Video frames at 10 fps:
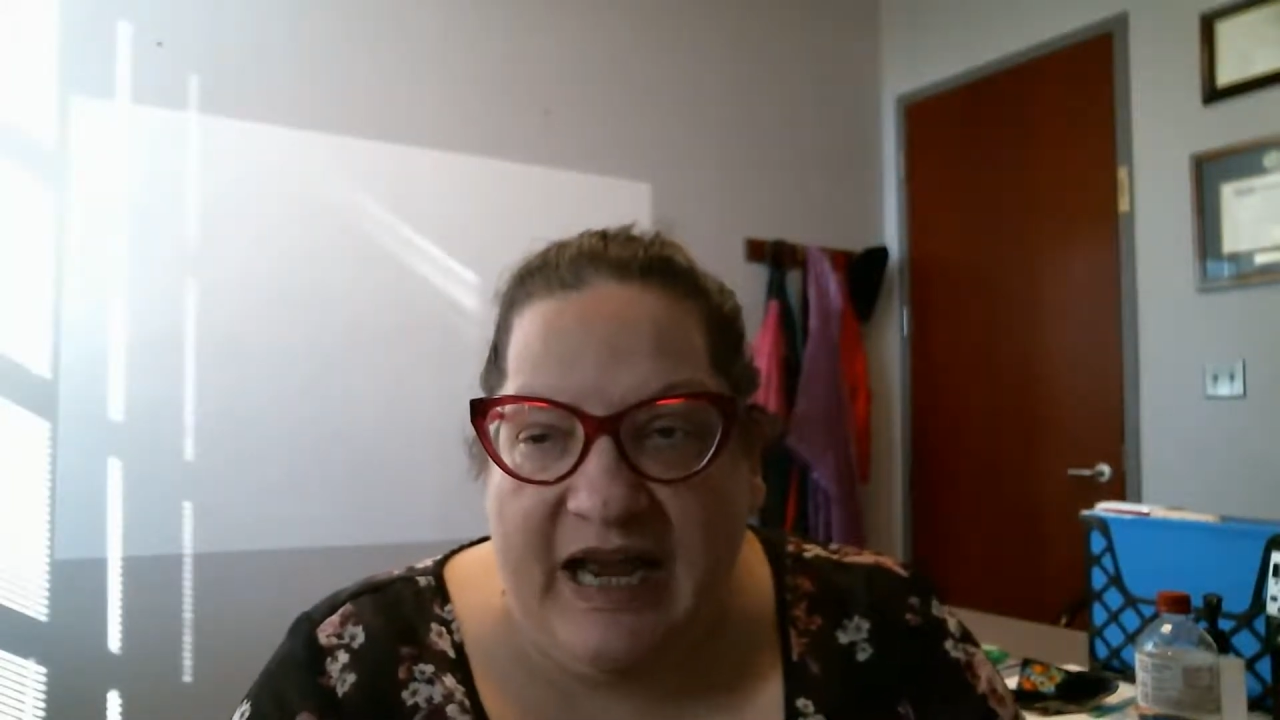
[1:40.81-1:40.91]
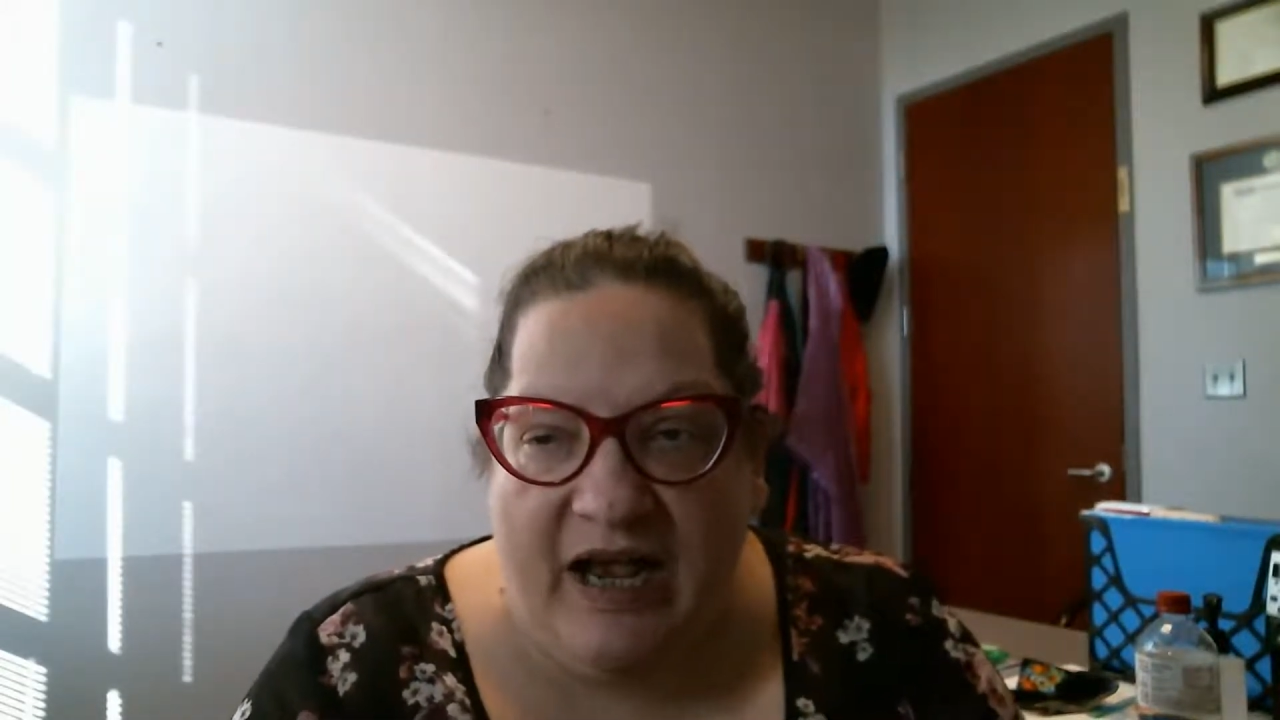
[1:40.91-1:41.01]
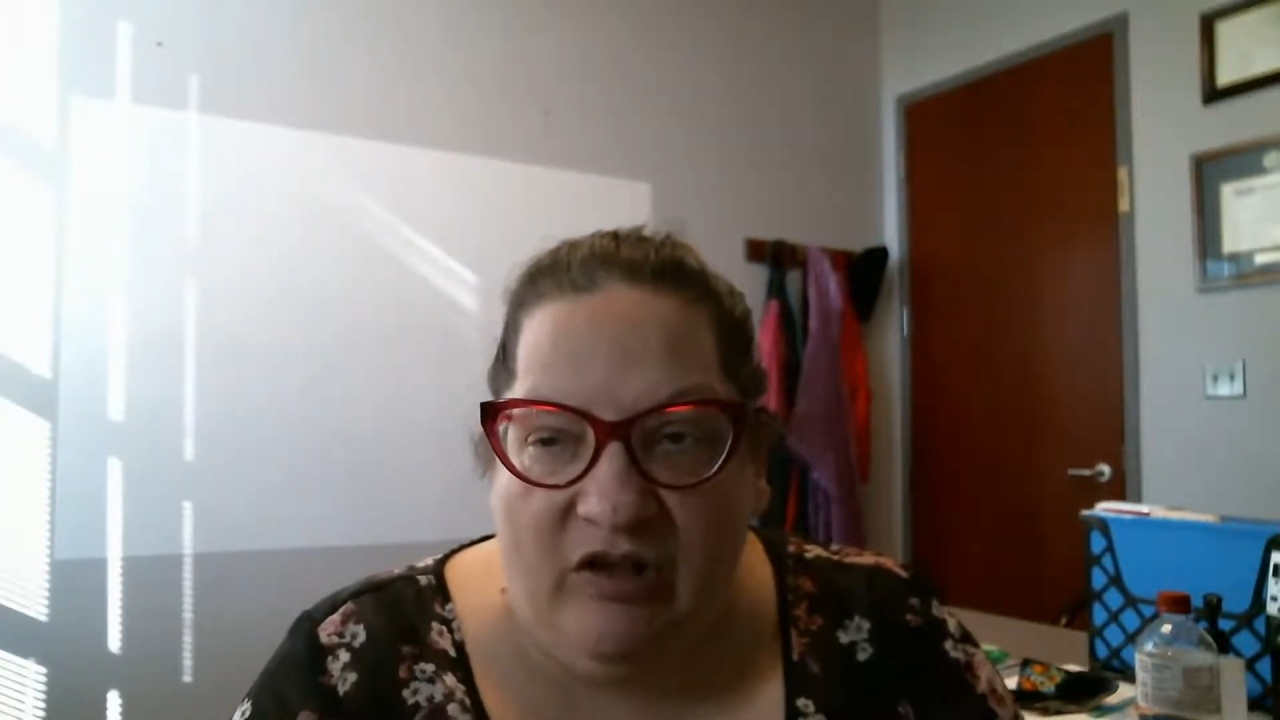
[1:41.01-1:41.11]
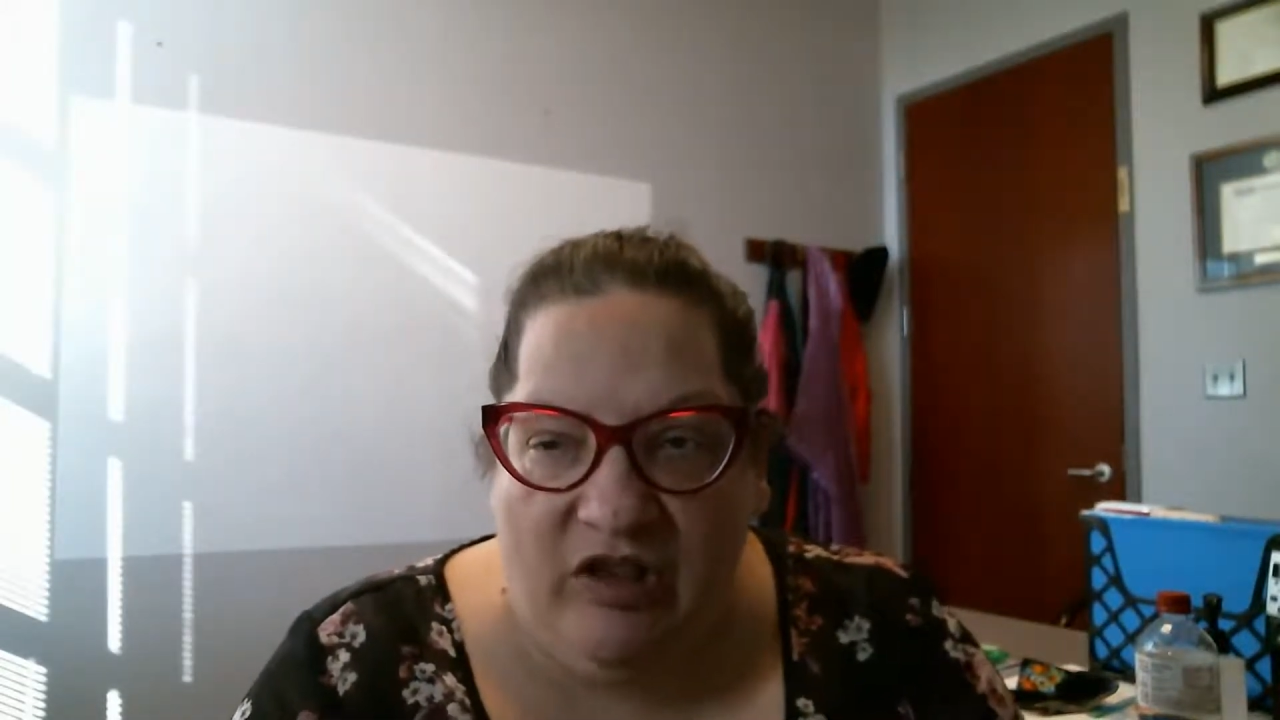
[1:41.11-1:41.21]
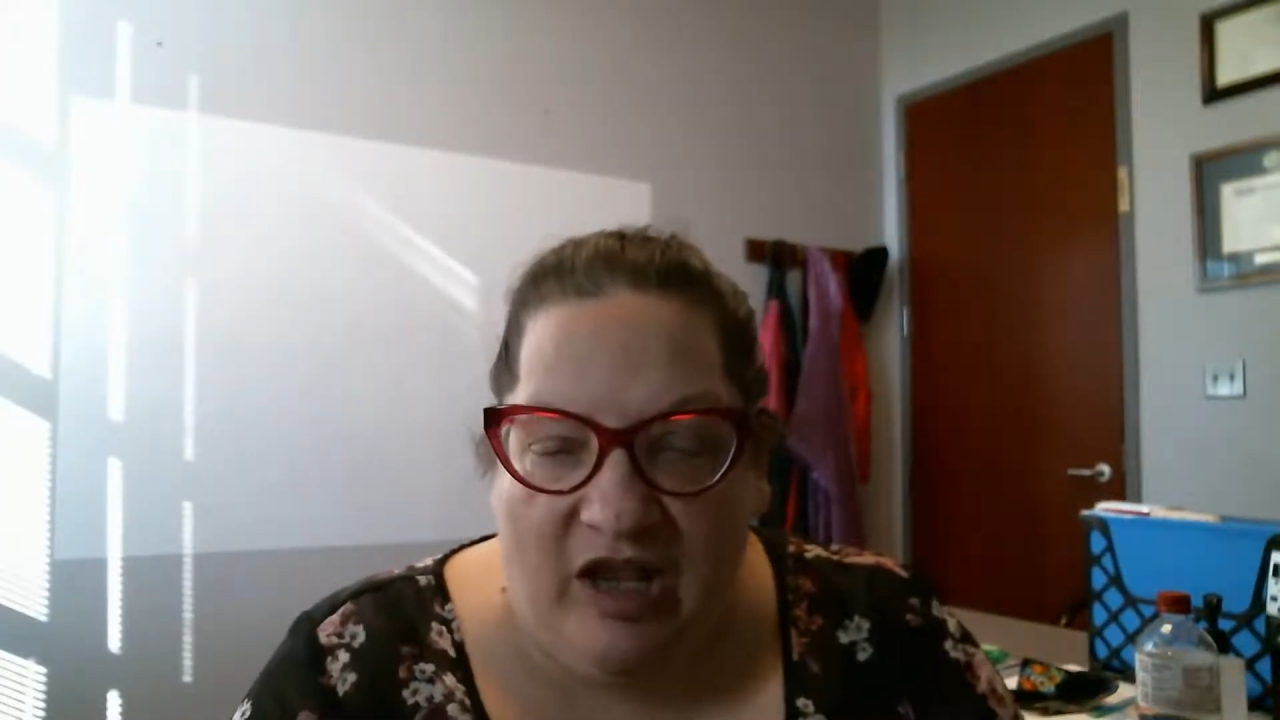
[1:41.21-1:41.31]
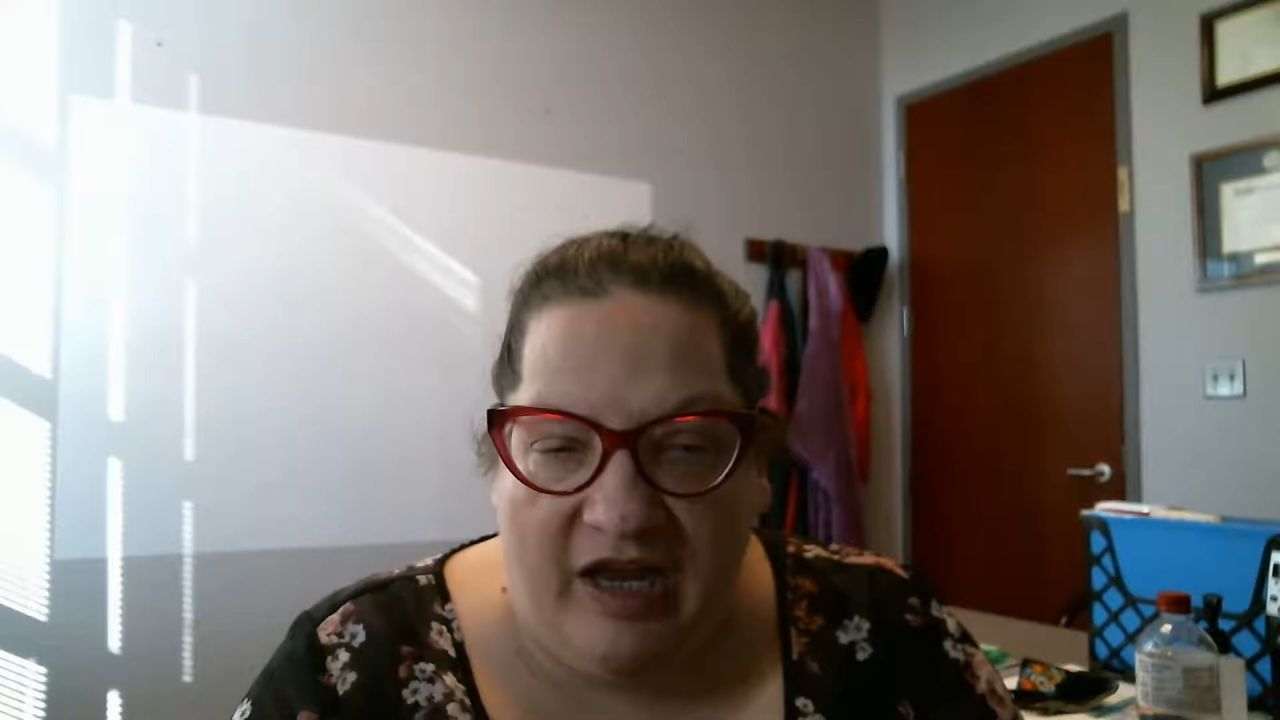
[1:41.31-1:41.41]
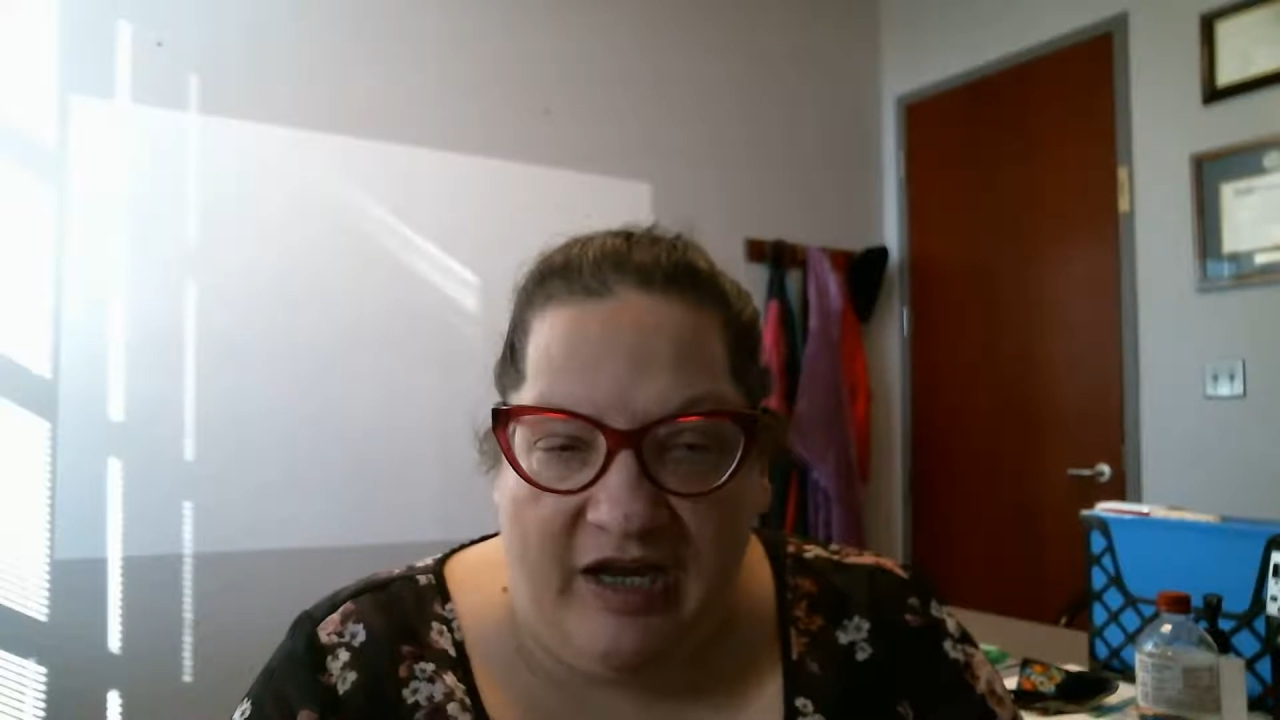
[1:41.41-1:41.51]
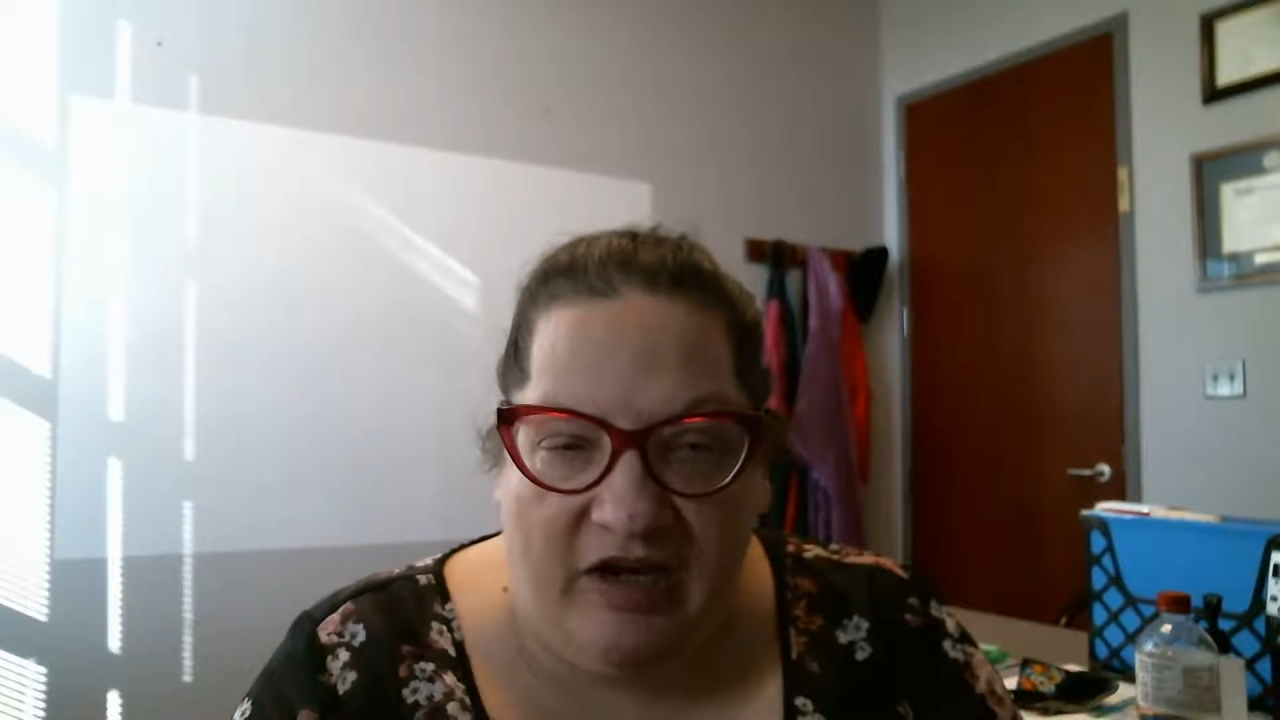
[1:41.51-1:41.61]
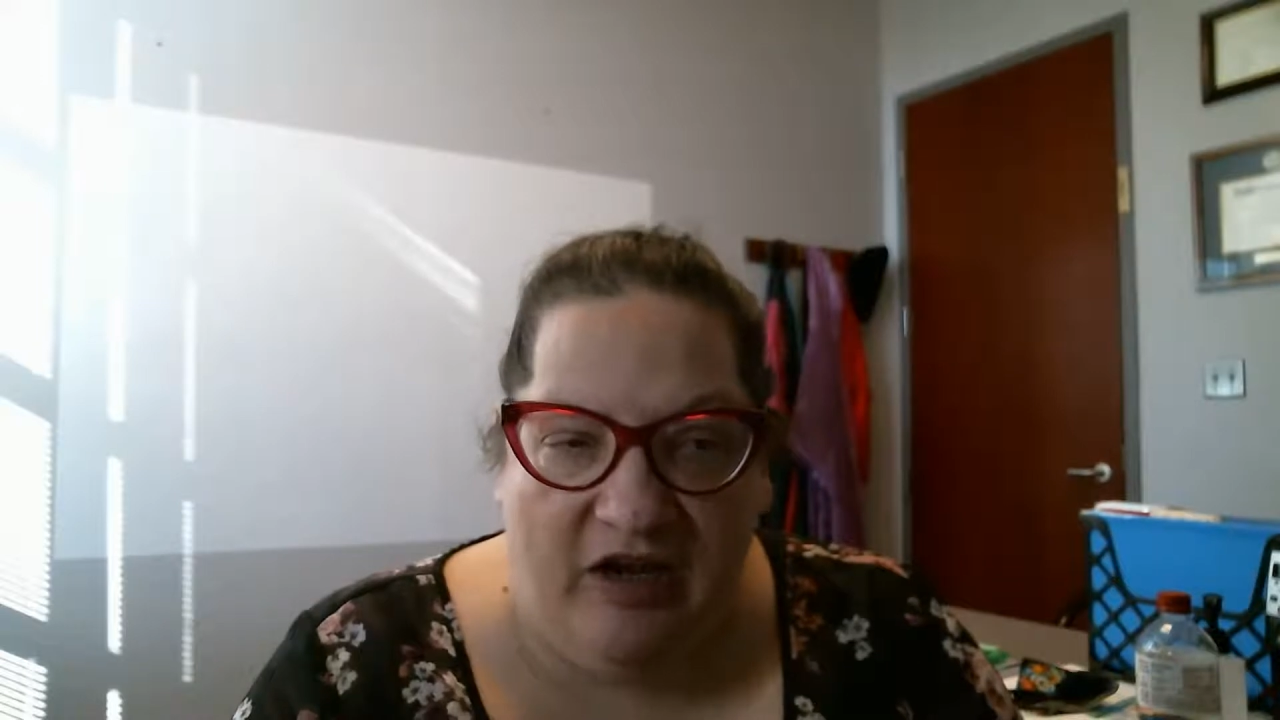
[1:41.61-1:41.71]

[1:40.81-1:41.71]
outline